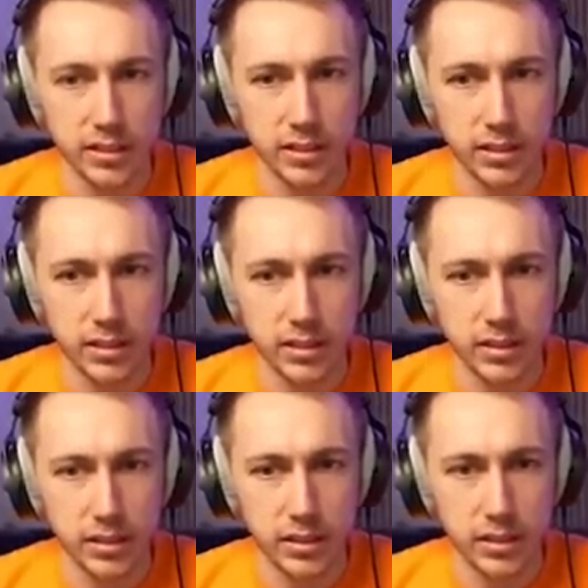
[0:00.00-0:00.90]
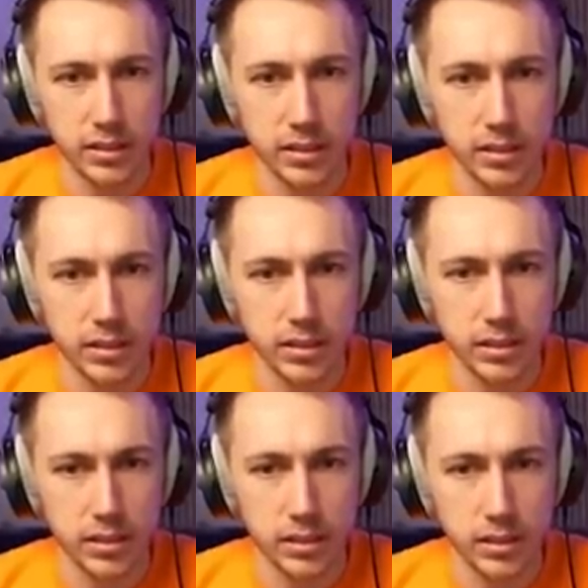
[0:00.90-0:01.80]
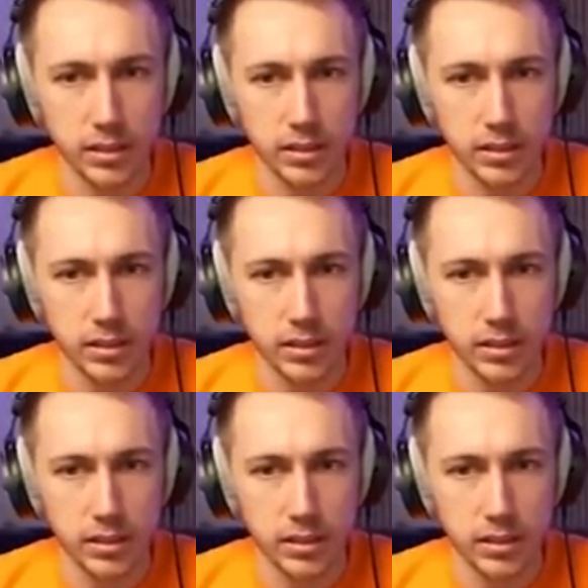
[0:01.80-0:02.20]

(silence)